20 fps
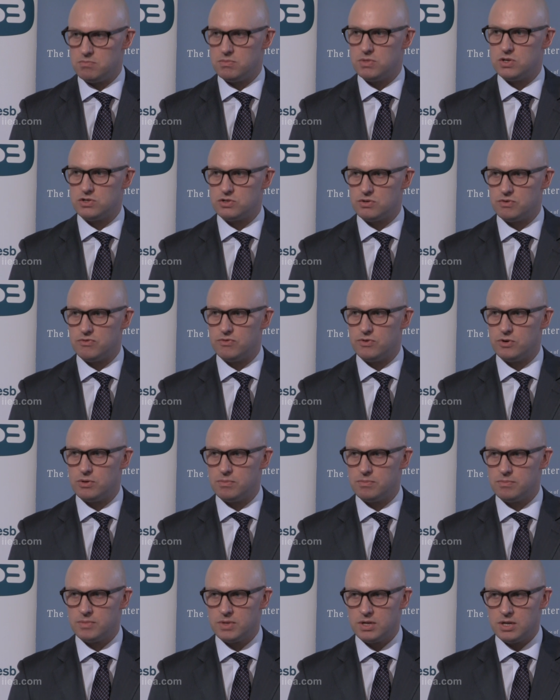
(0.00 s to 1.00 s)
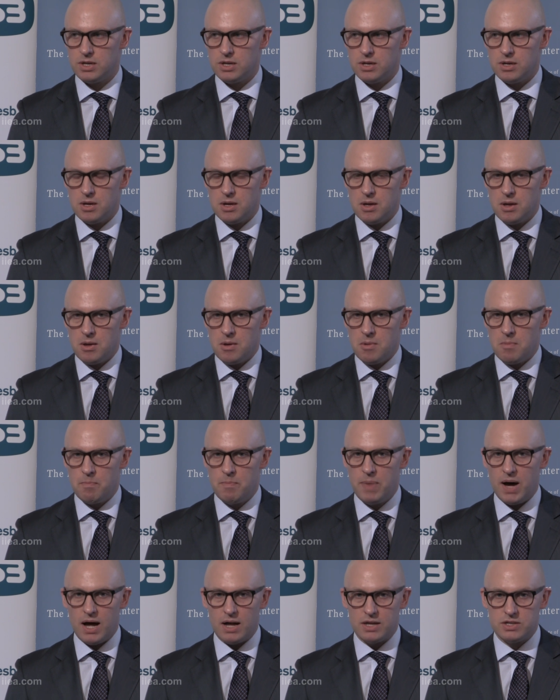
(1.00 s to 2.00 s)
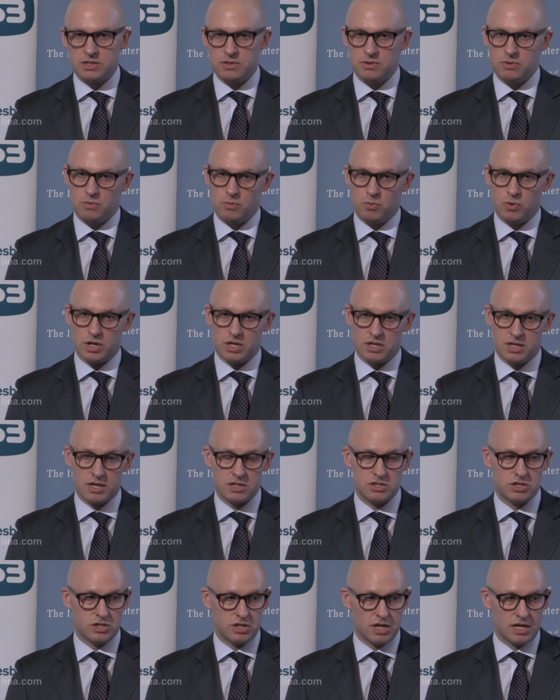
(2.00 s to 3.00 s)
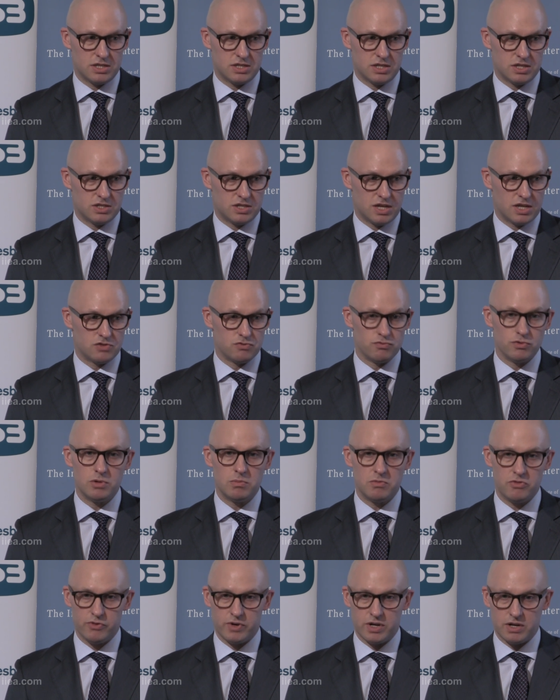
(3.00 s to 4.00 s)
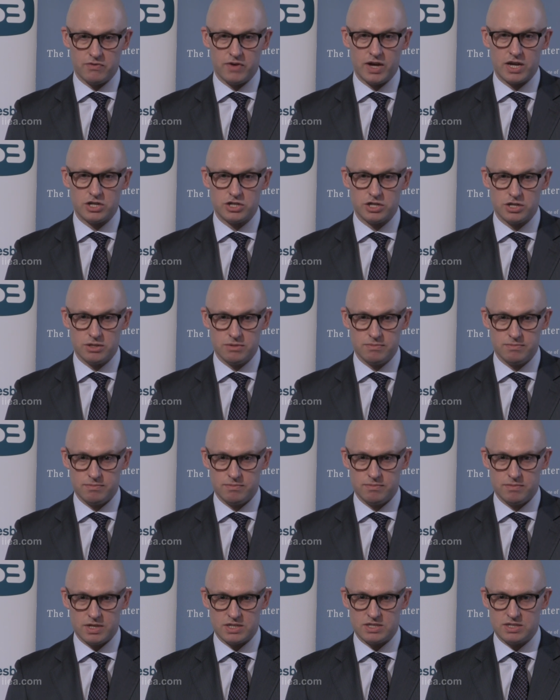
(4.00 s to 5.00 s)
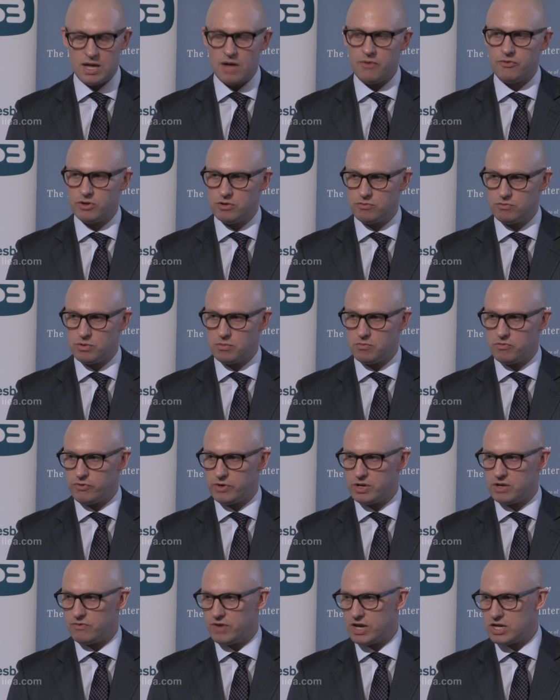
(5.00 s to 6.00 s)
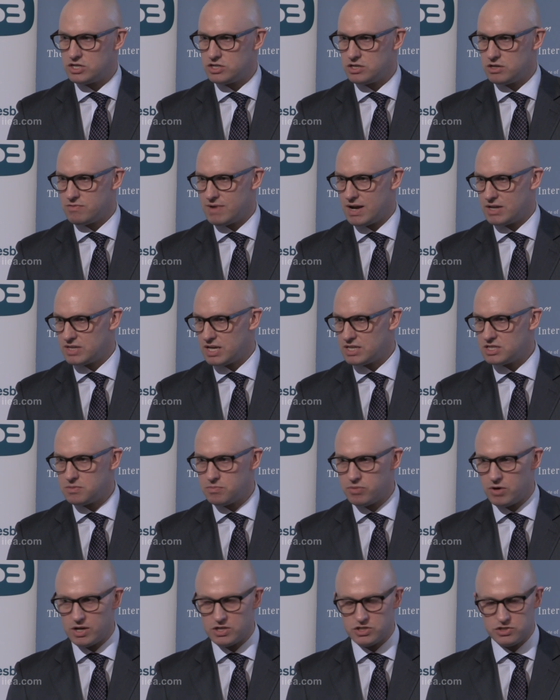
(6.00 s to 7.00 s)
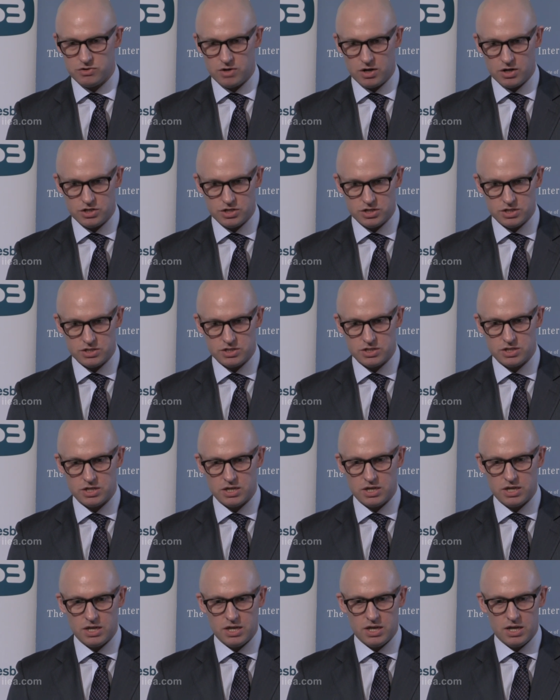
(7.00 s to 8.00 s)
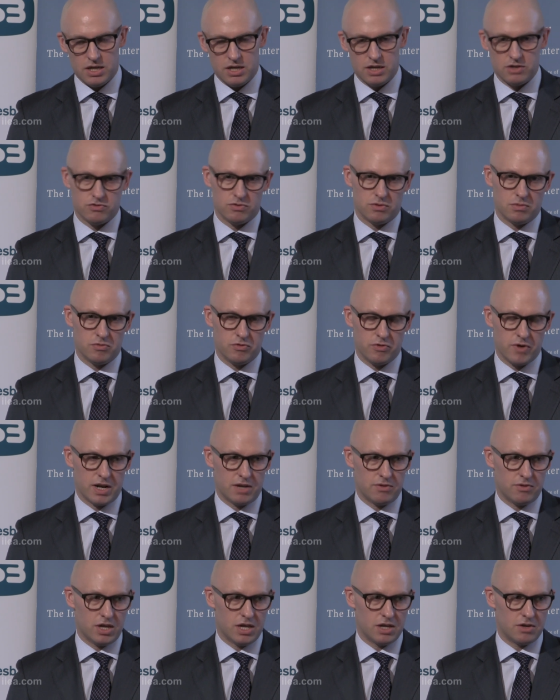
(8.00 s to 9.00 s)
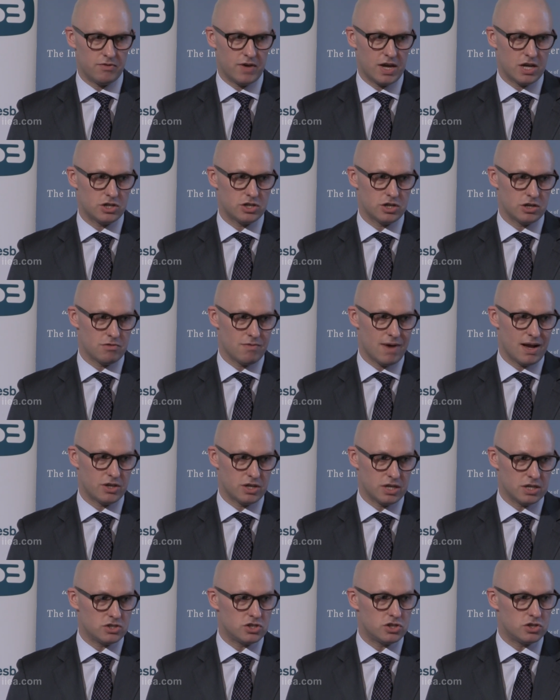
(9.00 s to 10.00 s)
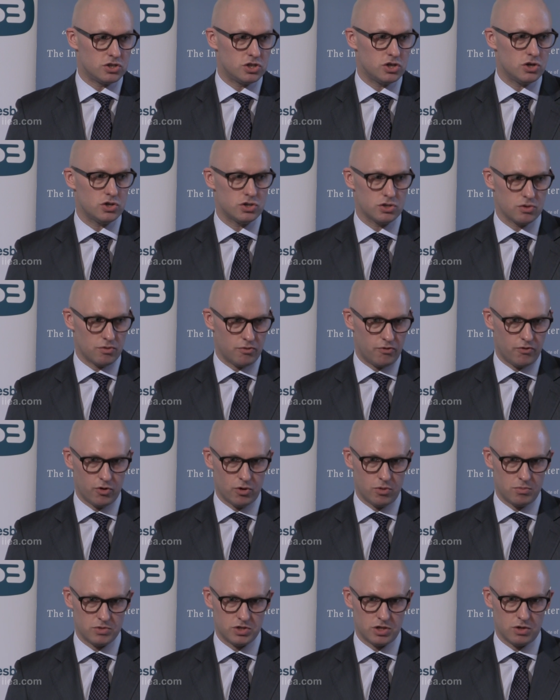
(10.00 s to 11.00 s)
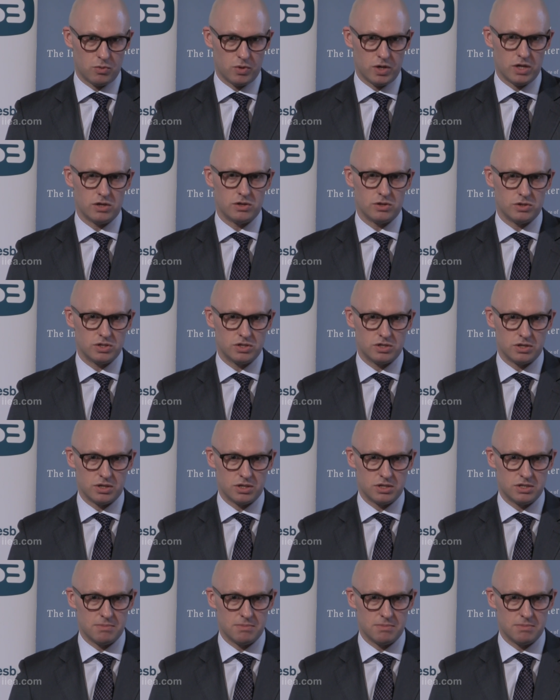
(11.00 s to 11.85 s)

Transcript: in mutual form. But what it does suggest is there's room for innovation. There's definite room for innovation around enterprise structures, and there's room for innovation around the institutional forms that we use to,